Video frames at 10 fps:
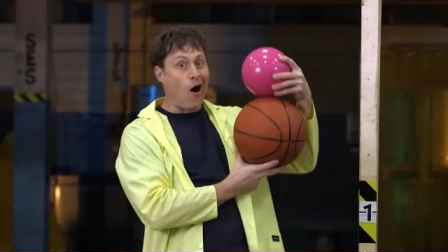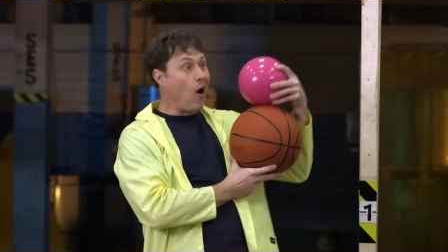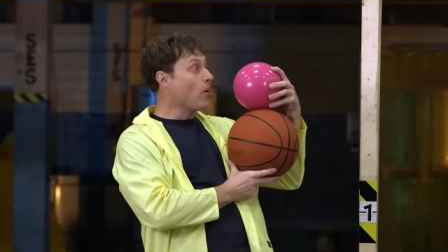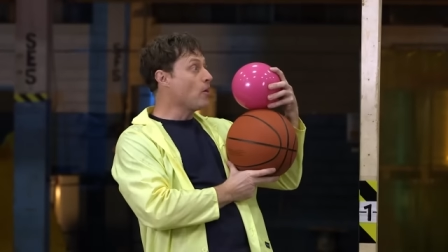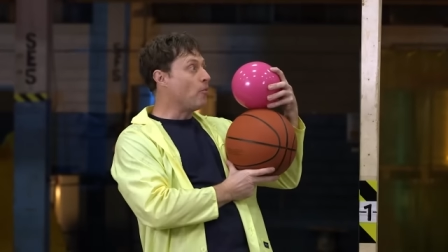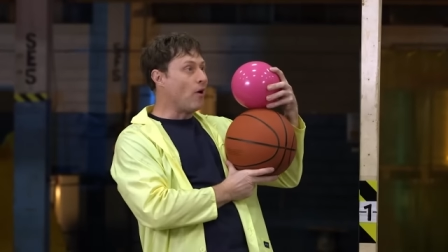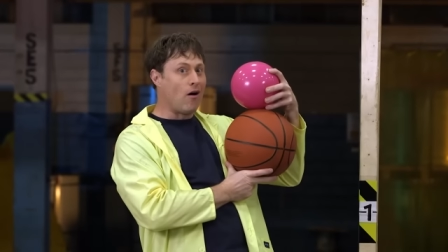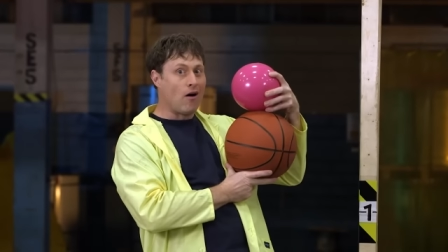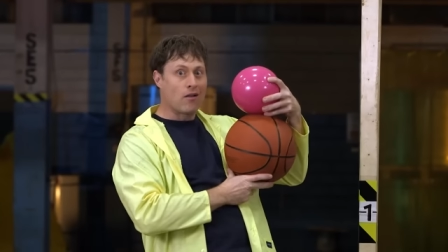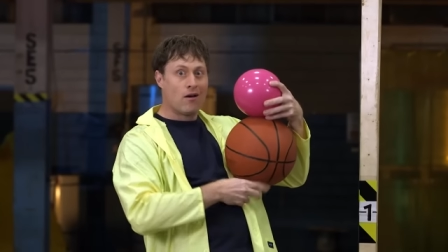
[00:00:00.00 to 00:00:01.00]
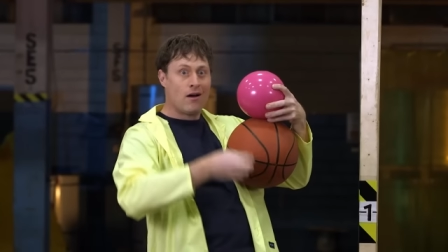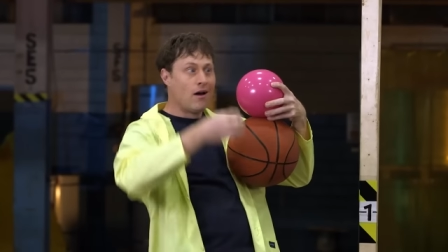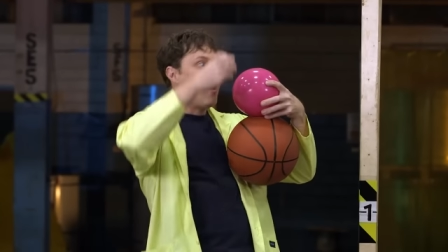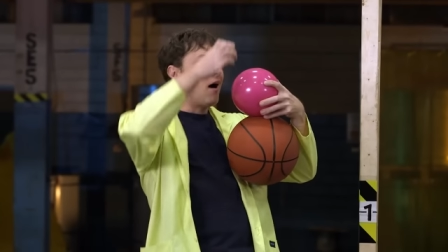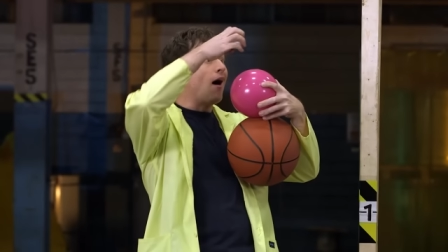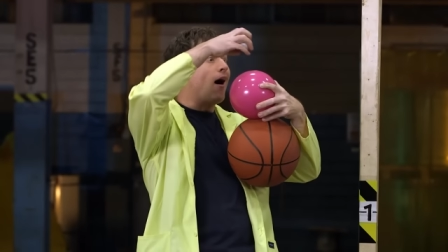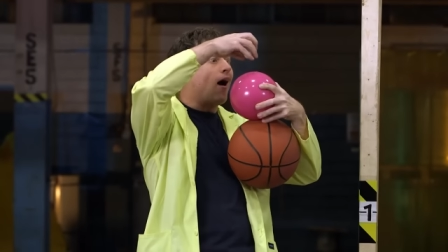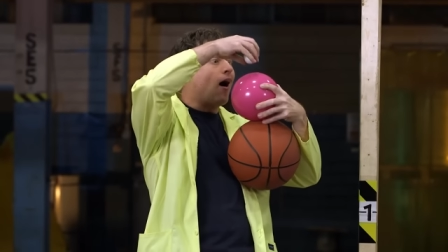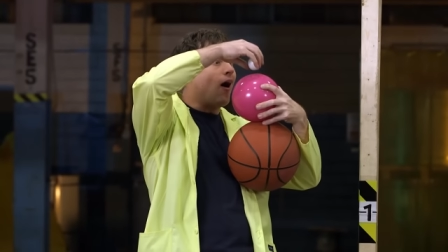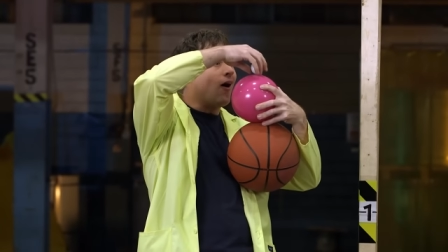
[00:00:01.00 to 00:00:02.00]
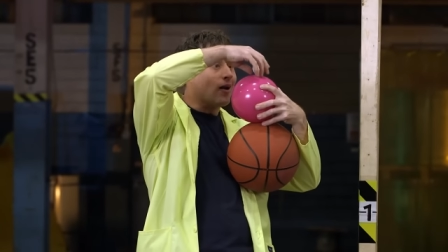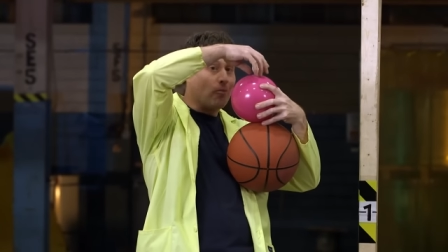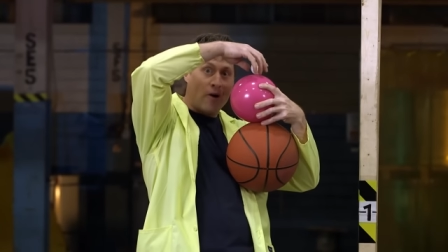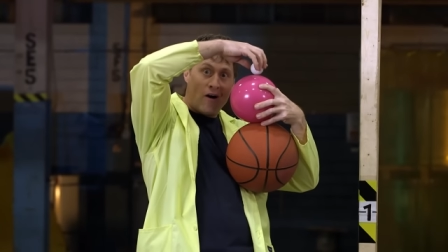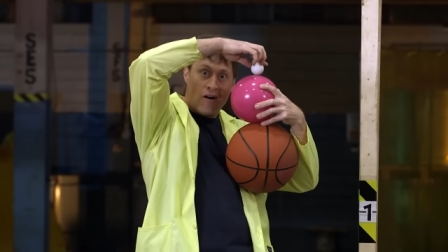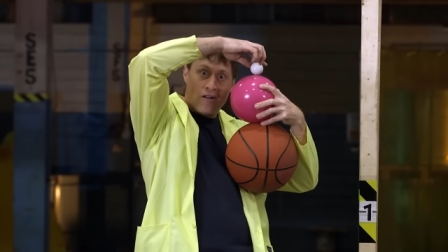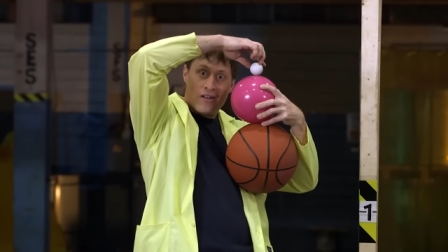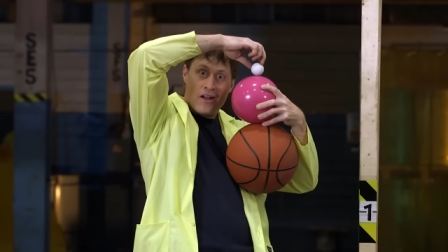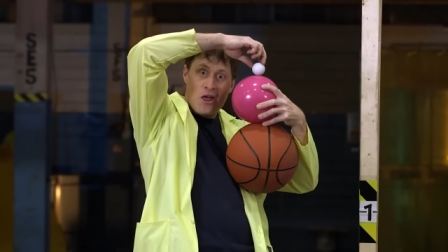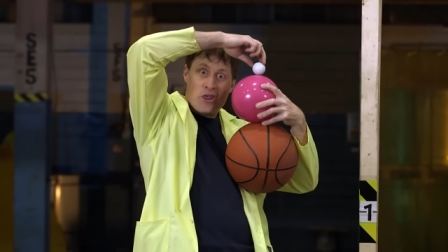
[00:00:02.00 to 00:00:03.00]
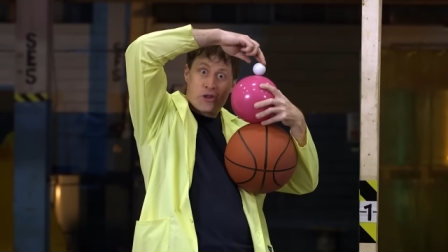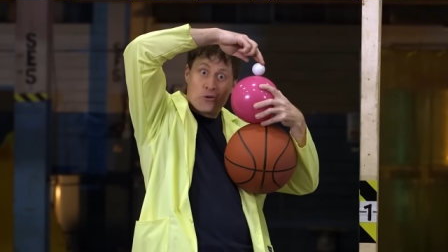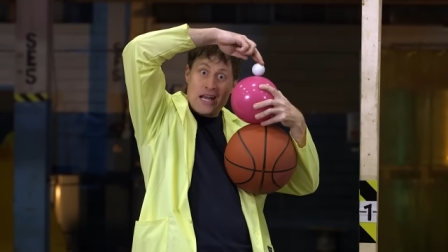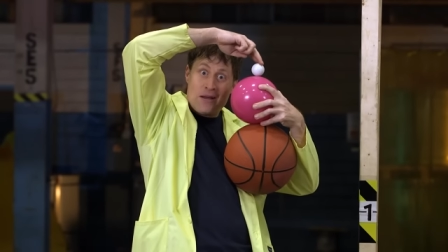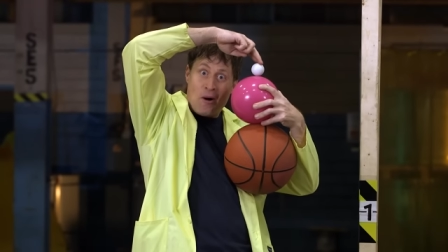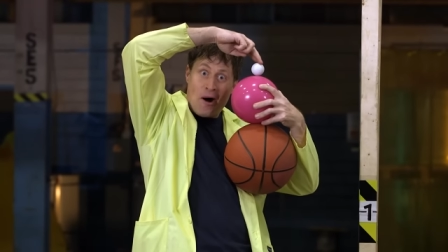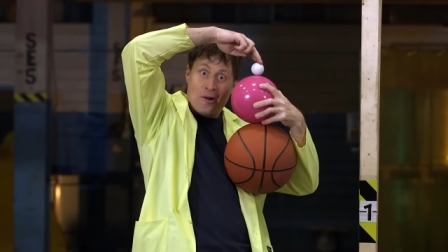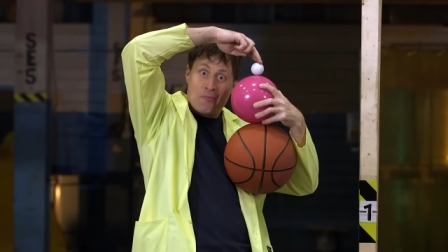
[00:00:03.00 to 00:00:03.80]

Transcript: on a ball, on a ball. 3-ball